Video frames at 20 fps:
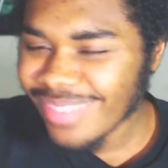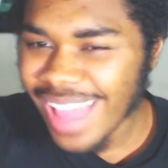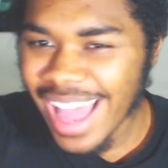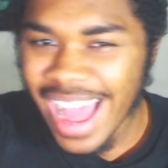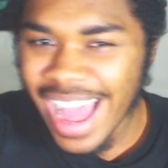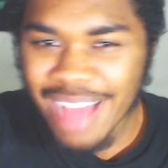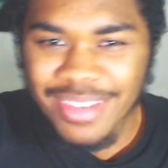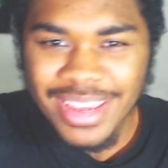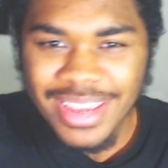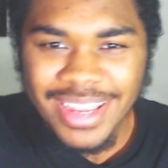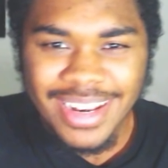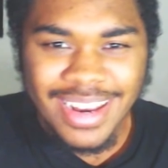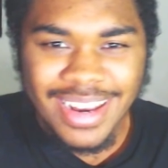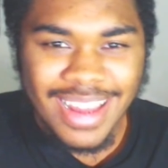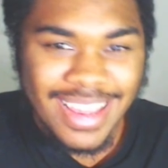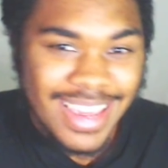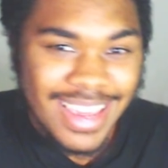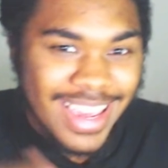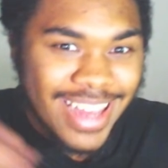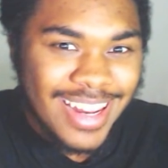
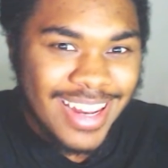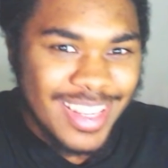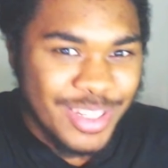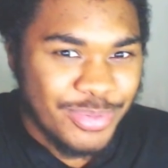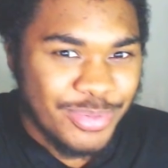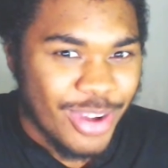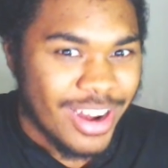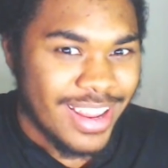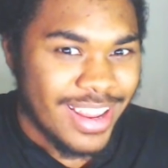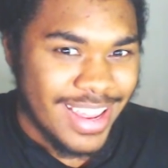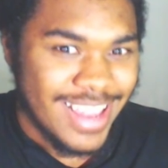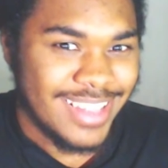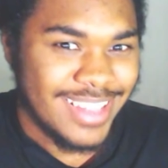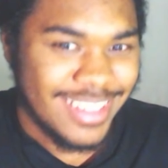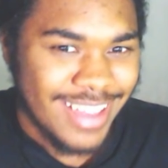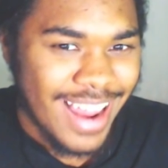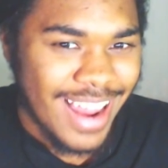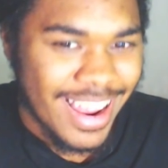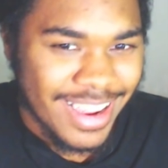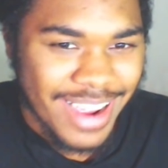it is what it
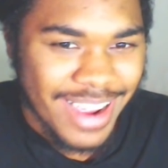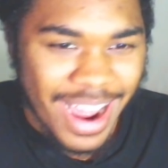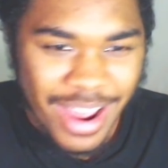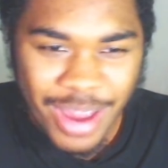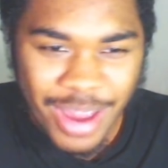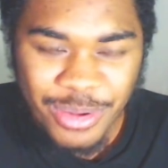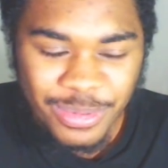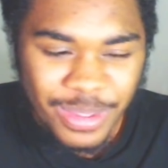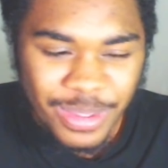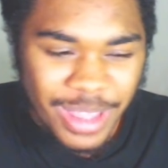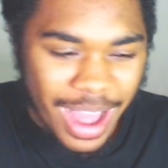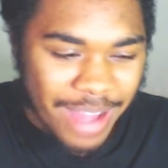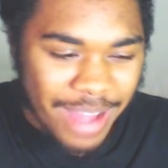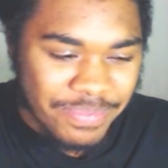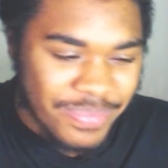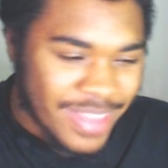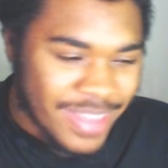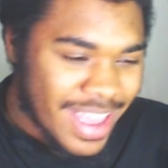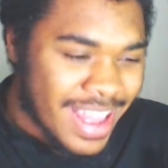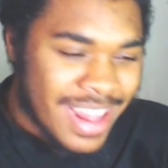is. I
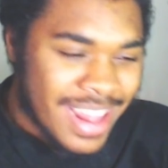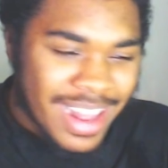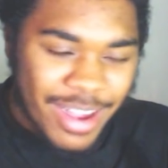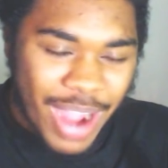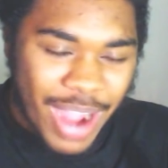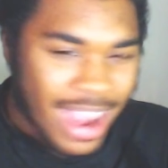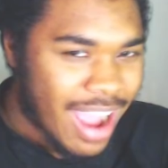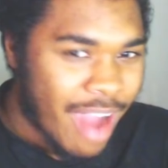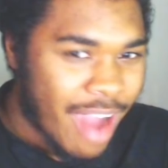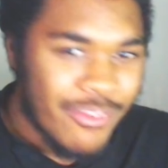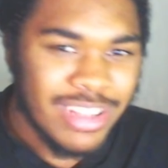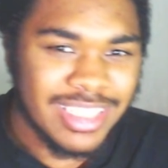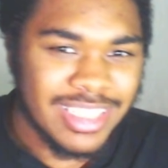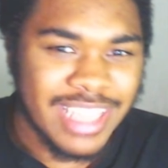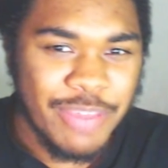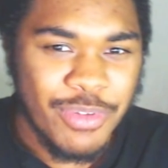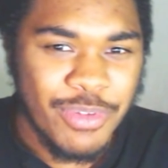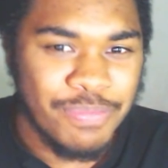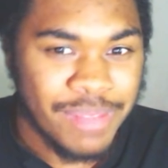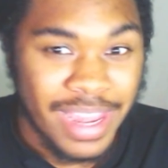can't really
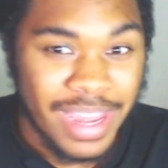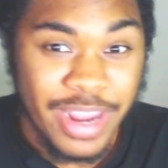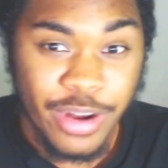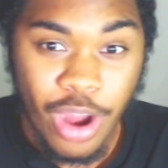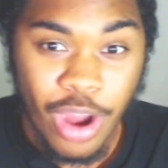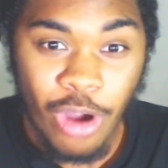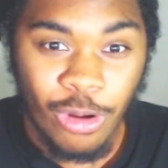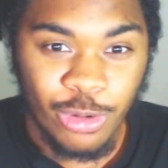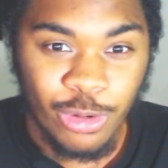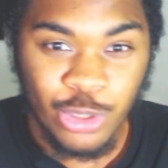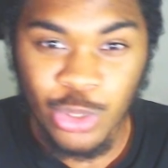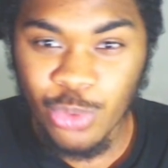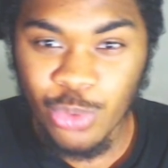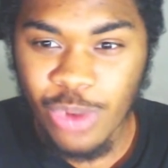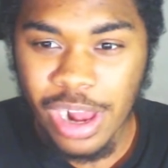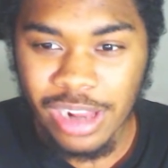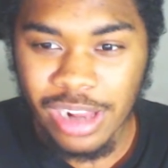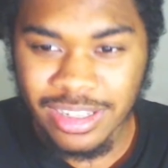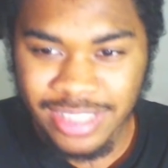say we played all too well.